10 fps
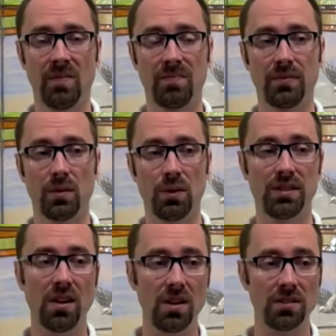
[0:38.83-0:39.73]
The
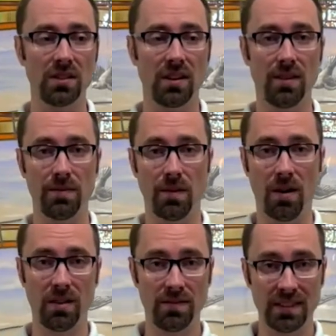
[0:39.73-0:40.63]
result of
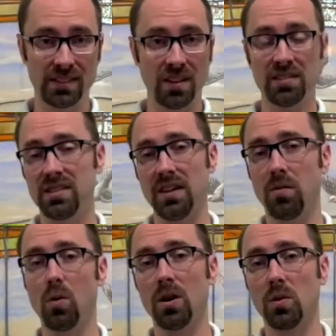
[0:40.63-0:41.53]
all of this unsafe
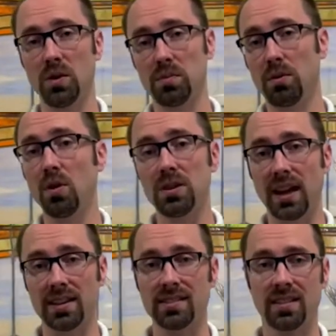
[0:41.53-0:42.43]
work was
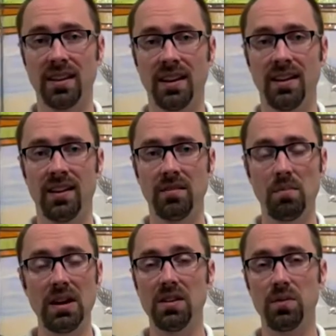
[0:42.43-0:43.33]
protests,
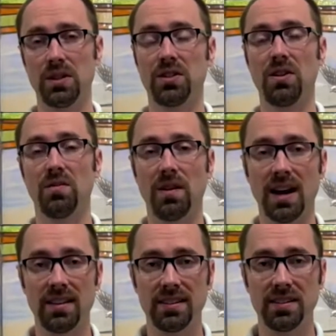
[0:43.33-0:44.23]
many of which turned
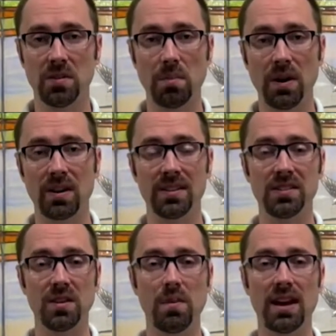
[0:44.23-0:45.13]
violent as Americans
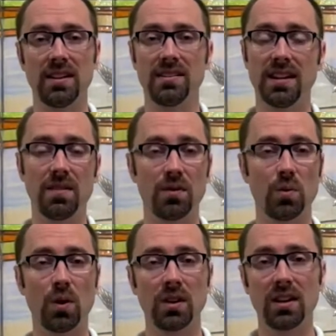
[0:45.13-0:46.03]
demanded safer
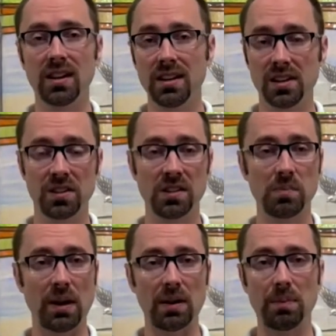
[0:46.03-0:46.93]
working conditions,
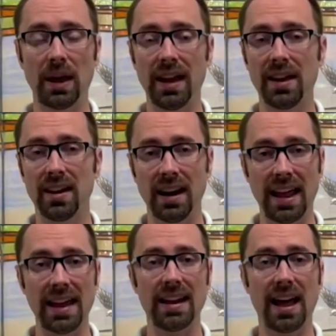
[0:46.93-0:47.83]
better pay, and an
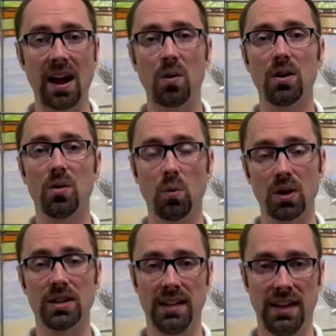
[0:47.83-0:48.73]
8-hour
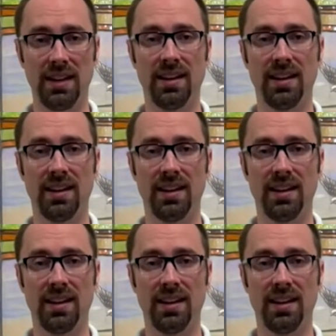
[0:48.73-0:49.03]
workday.